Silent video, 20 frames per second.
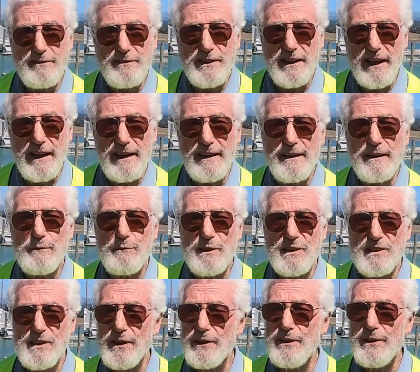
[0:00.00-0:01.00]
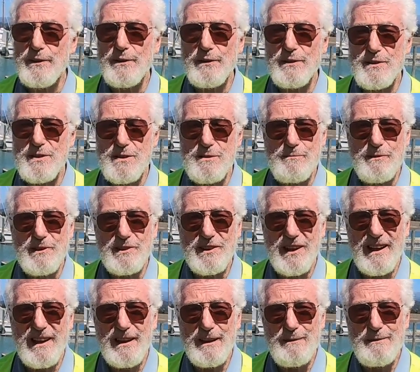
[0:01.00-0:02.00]
for Kenya because I knew there was some good
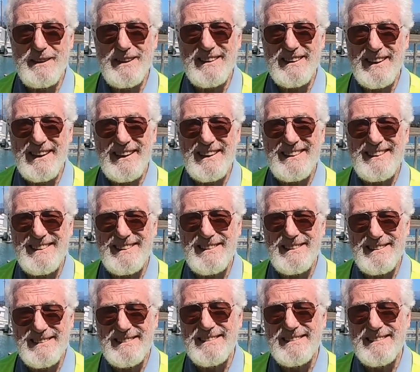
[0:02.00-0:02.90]
climbing in Kenya,